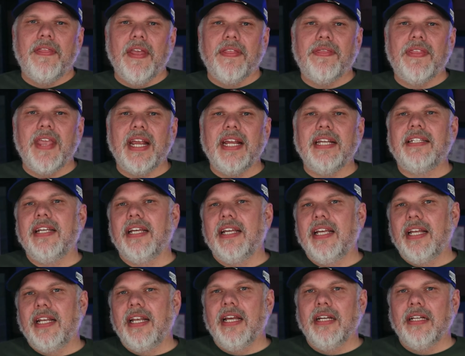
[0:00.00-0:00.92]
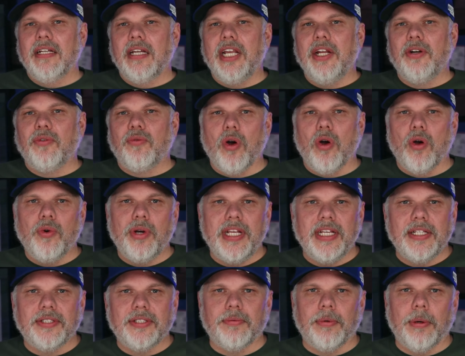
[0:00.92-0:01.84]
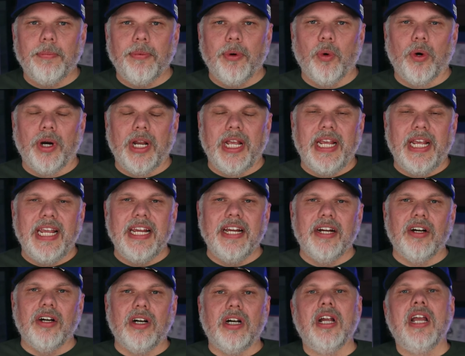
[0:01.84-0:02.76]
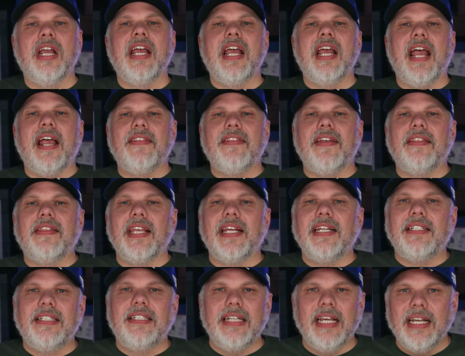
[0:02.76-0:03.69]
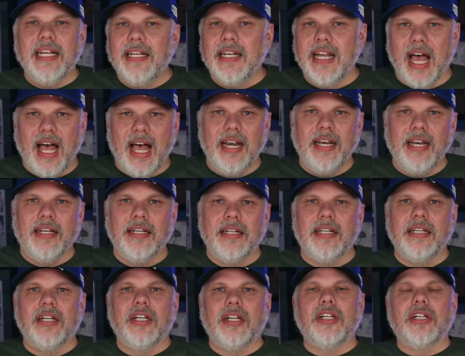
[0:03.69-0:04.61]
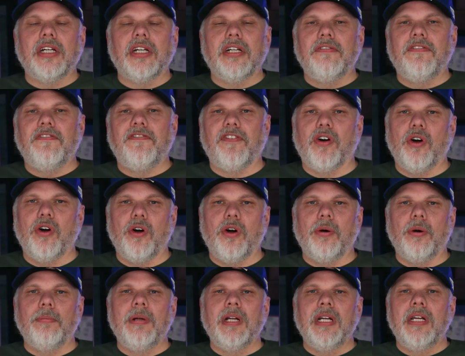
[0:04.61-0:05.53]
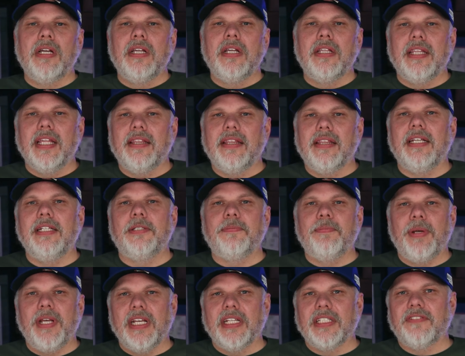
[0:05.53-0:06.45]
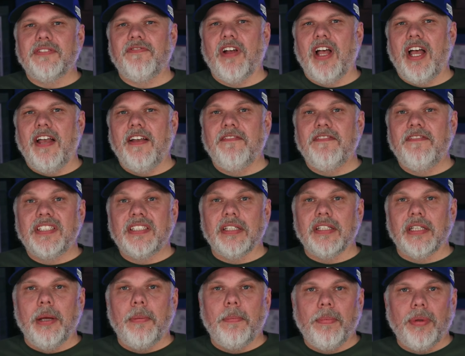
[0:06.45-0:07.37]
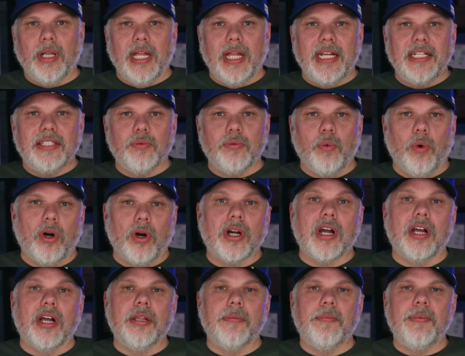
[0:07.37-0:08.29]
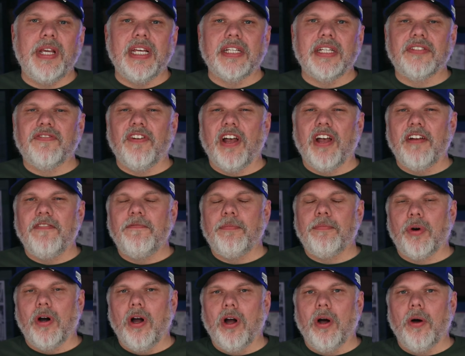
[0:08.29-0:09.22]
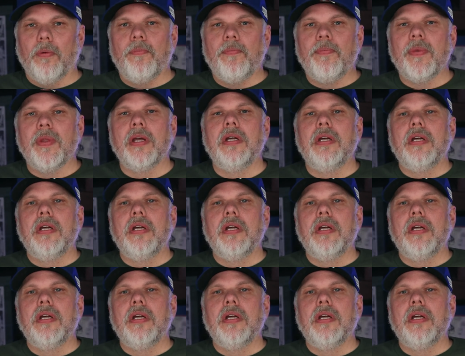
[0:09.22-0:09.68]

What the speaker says: that they did erroneous reporting here and that they did not confirm that these PS5 Slim plates work on the PS5 Pro.